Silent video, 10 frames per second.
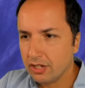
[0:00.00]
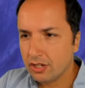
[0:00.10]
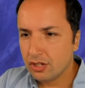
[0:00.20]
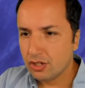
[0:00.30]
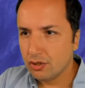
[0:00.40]

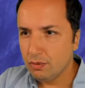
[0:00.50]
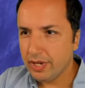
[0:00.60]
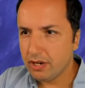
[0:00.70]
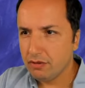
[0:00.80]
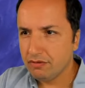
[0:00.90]
So we
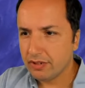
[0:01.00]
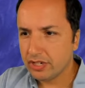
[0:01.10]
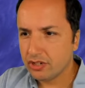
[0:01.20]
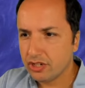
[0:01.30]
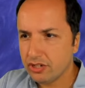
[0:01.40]
go for
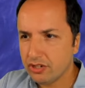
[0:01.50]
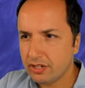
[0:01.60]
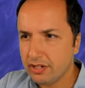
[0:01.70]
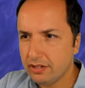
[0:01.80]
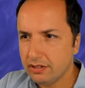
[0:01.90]

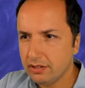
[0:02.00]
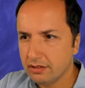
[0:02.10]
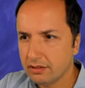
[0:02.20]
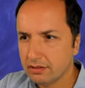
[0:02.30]
exchanges here.